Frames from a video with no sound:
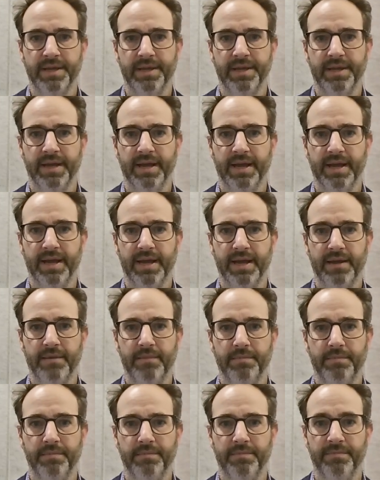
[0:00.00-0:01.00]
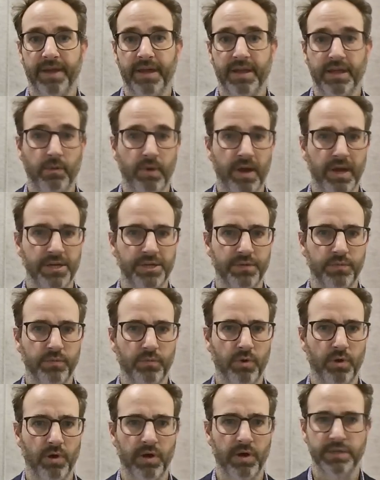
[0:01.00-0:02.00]

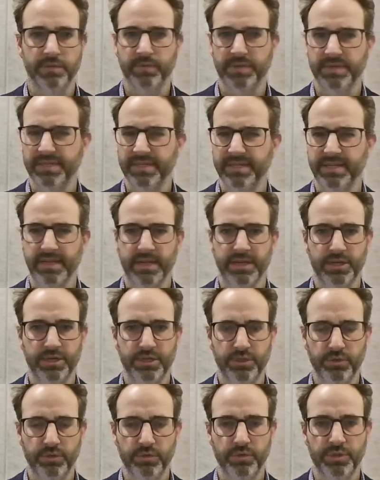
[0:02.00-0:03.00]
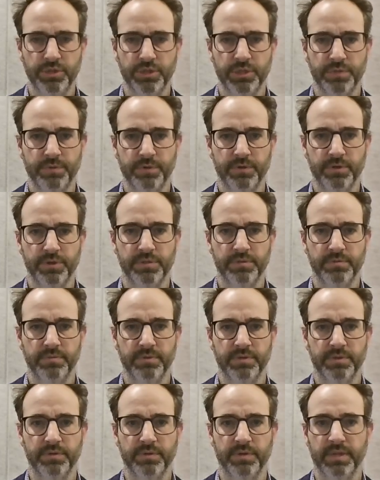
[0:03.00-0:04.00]
valuation-wise, we're seeing a huge dispersion
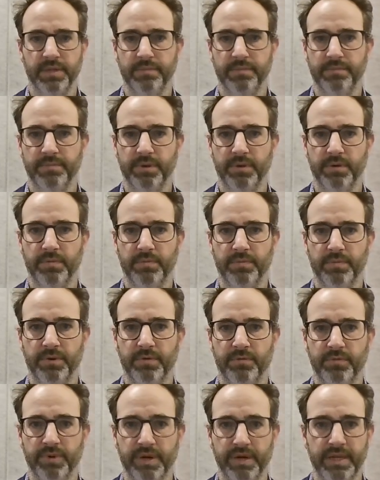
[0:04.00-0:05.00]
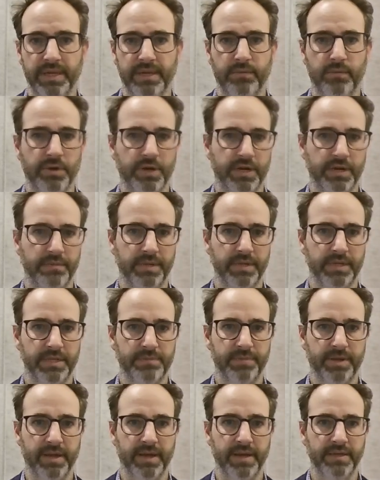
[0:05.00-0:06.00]
between them, but really what it can be
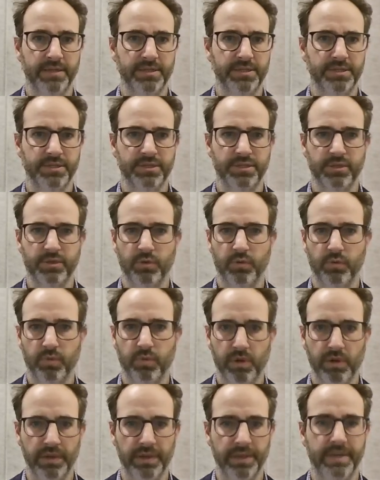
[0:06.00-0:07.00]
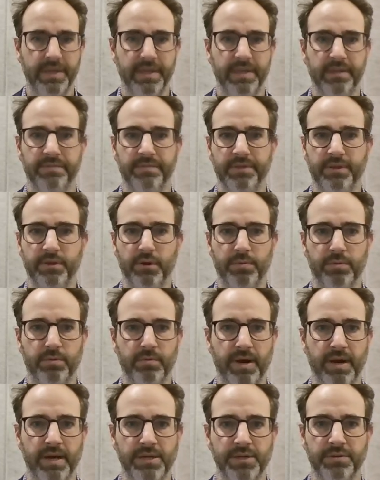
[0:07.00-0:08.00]
explained is just the quality of the
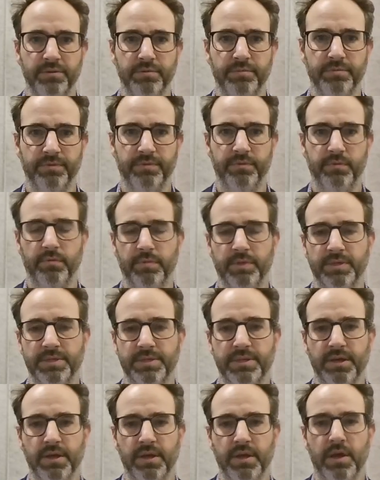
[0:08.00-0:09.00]
operational performance